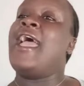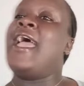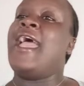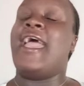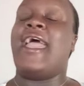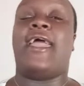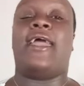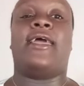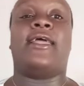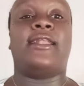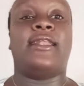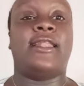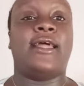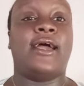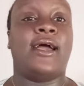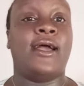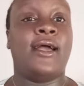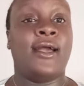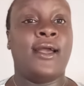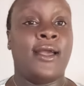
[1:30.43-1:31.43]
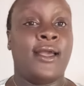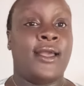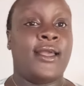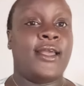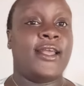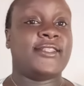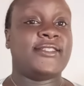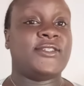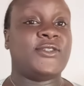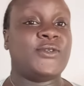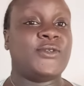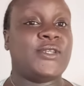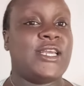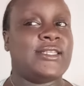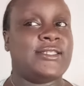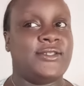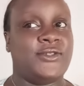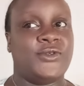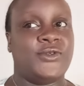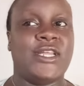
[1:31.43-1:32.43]
And it's 2
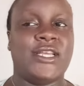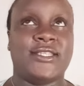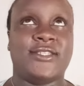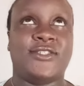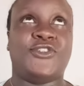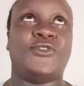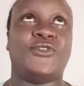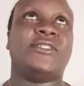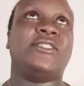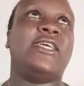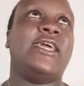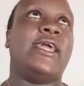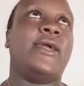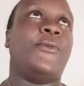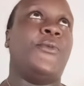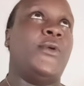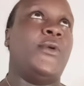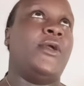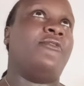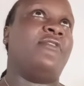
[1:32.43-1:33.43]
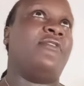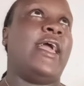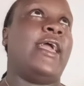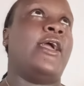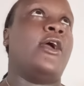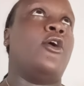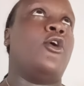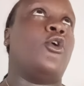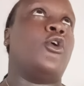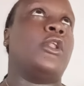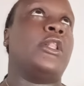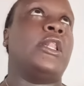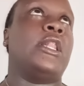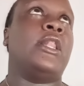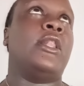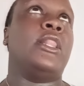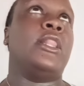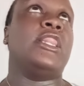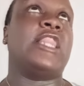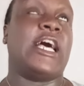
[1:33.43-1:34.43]
days. Today is Tuesday. We're flying
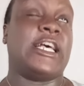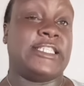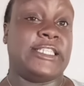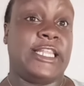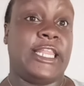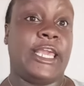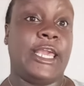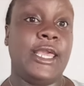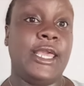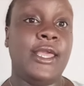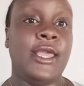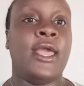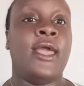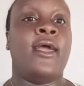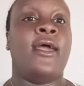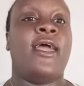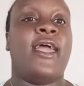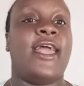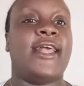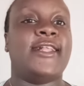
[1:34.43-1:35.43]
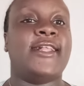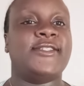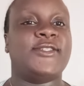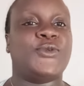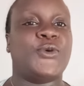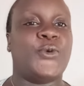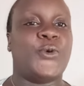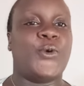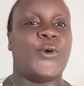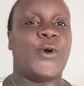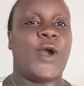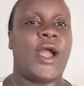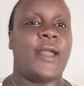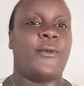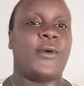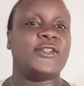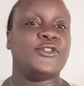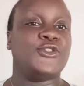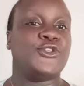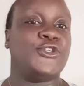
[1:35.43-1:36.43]
on Thursday. And so I
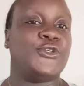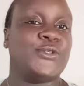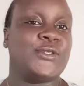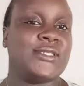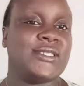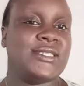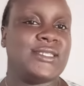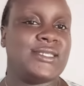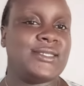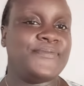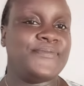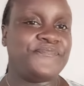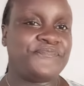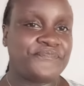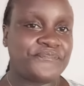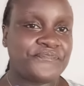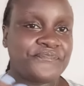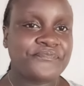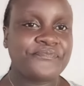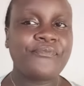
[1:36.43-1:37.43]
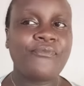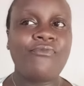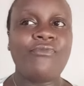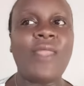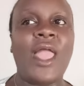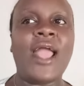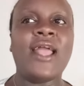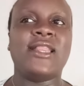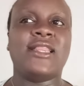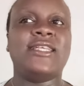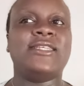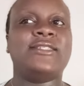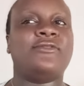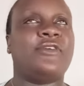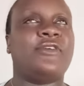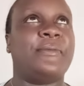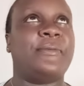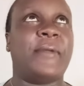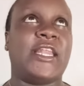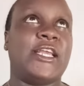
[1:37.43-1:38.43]
want to use these
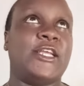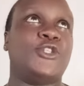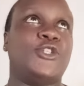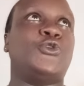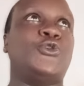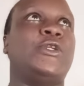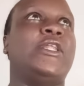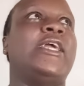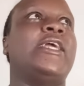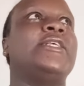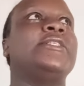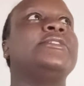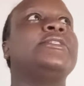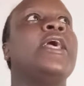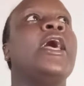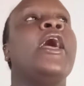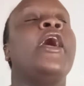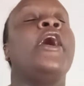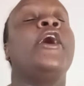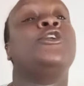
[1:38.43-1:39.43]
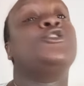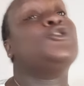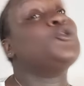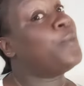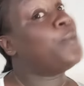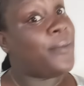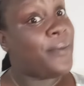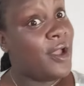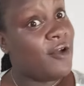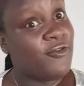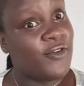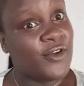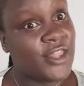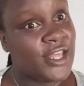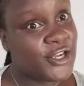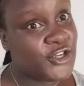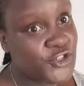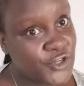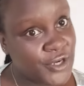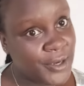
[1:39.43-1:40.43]
remaining 2 days to prepare for
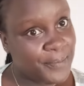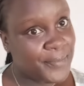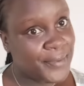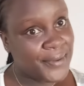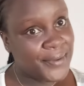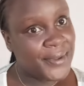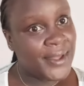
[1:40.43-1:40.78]
the trip.